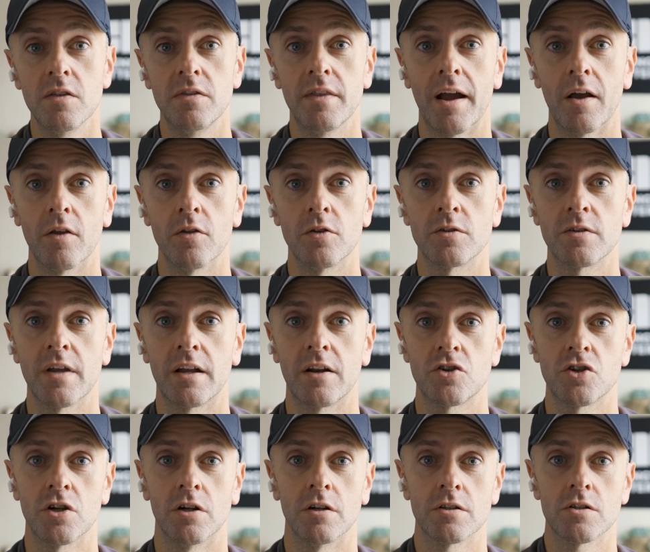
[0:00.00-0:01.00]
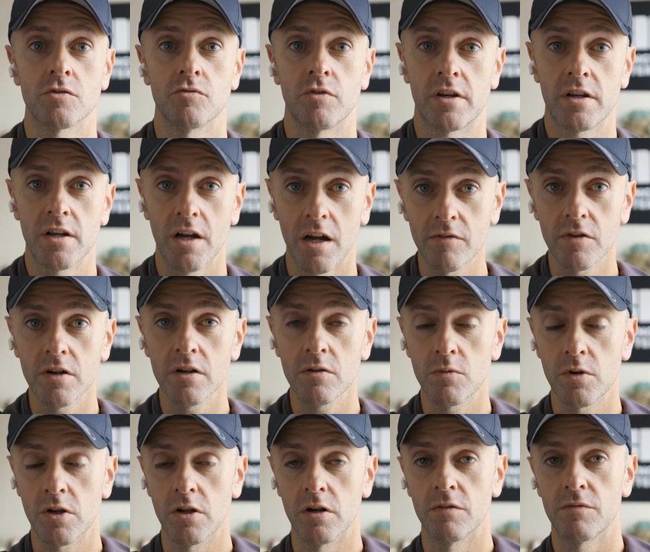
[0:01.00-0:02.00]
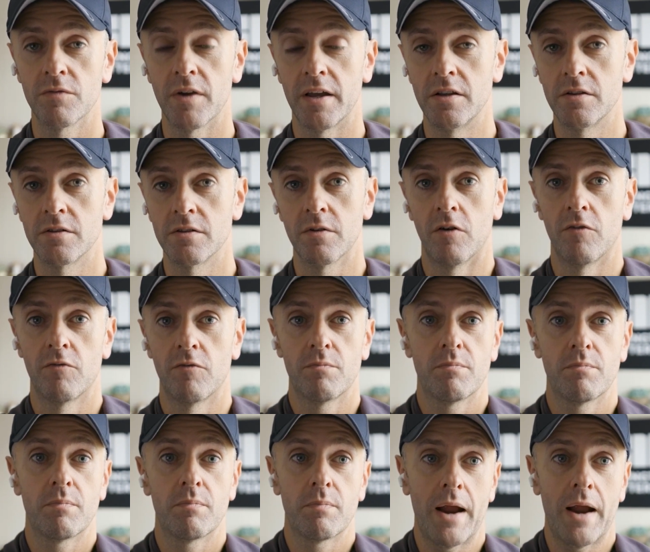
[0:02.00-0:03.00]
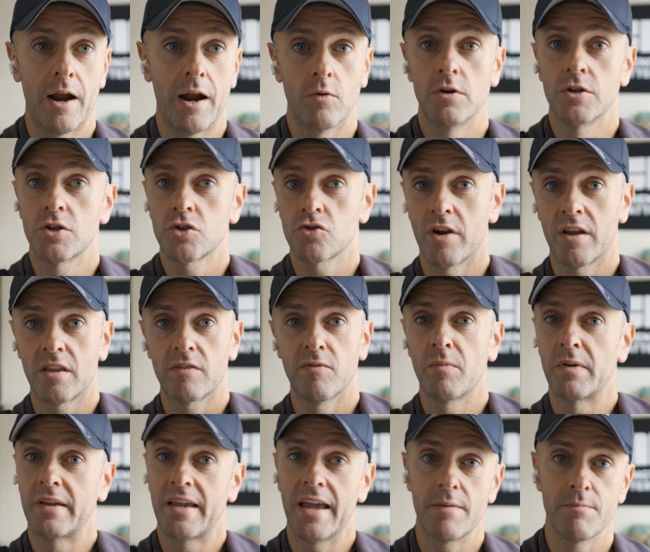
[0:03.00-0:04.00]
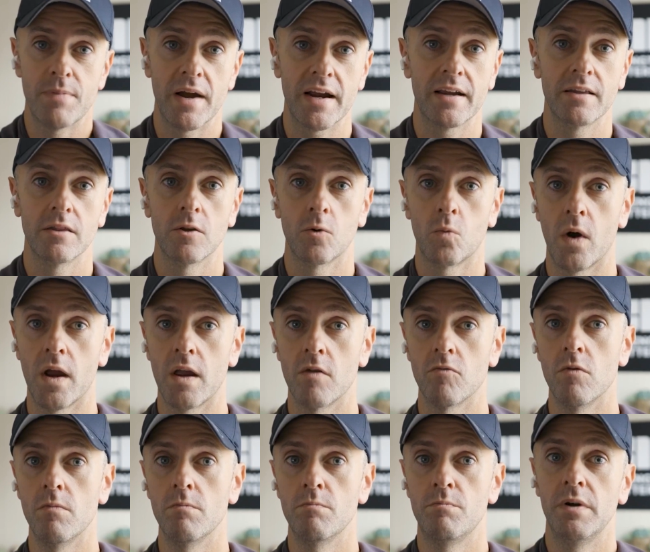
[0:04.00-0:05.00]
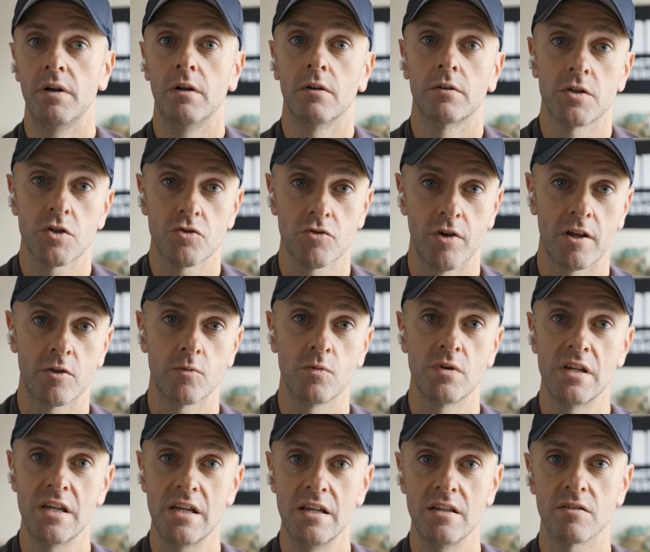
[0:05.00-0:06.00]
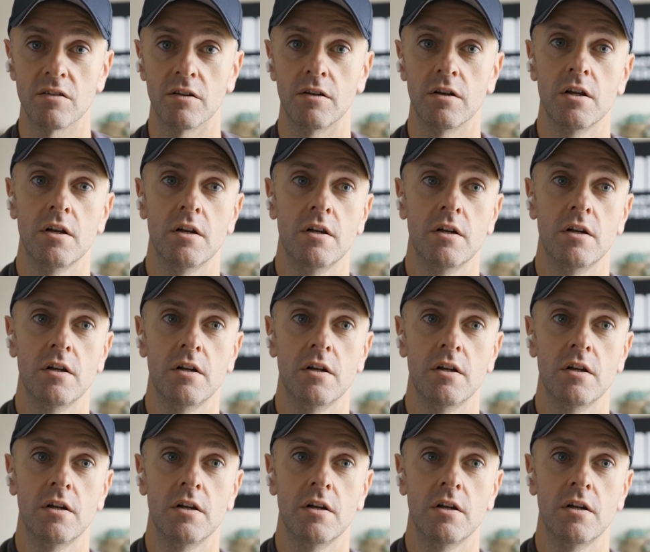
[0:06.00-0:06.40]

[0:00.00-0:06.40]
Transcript: Now it's had a chance to recover. We've got a phase of power, strength, and get back in the weight room, build the strength we need to,